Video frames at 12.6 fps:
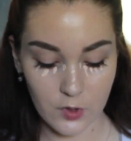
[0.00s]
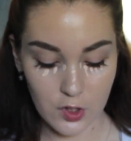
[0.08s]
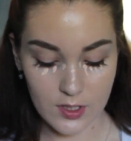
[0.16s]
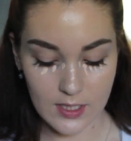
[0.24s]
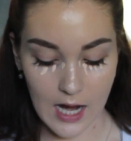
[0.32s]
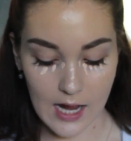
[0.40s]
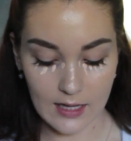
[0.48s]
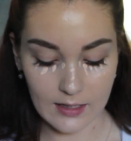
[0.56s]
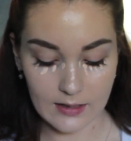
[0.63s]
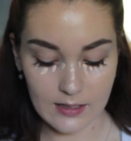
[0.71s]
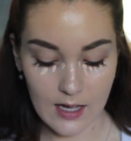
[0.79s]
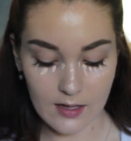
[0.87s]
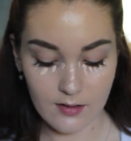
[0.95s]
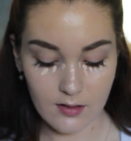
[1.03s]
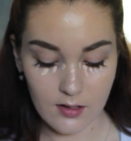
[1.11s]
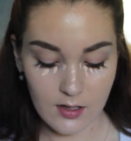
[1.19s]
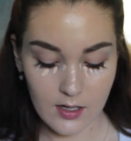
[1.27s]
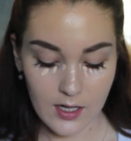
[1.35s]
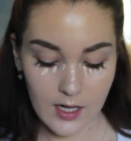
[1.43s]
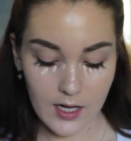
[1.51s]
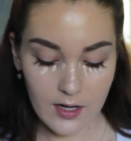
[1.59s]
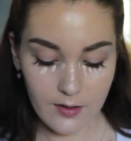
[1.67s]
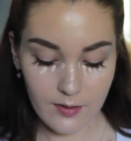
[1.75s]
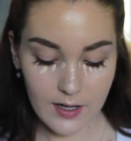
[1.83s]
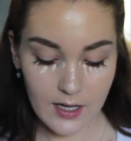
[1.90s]
just to highlight that
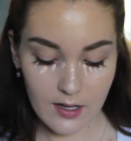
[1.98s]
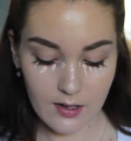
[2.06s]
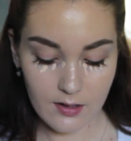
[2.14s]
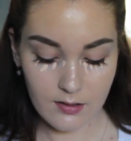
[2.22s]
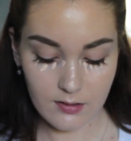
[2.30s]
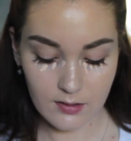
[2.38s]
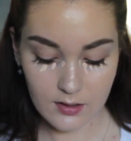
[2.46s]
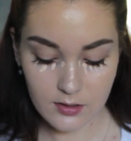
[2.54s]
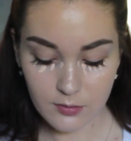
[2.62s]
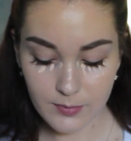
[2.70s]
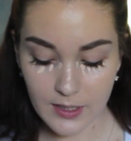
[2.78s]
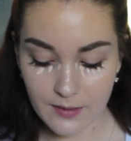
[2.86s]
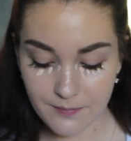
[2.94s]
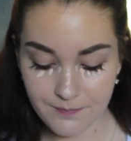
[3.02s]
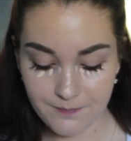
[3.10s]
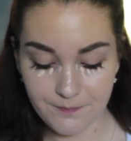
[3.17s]
area a little bit.